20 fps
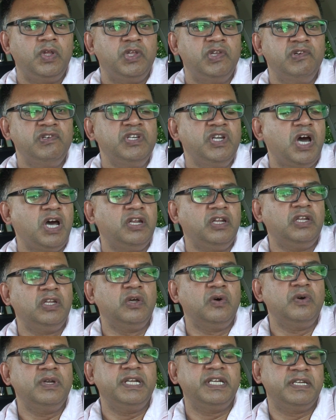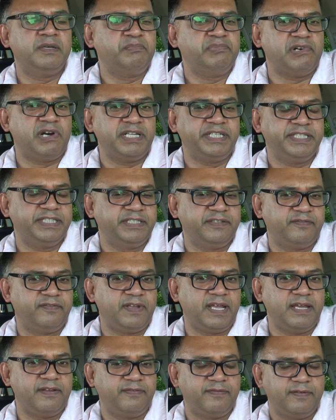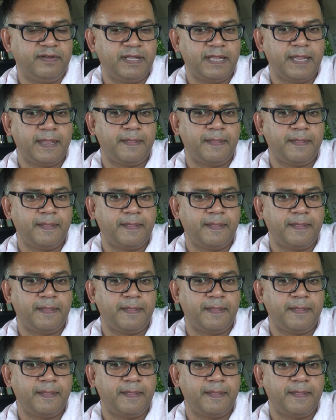You're not alone in the process of life.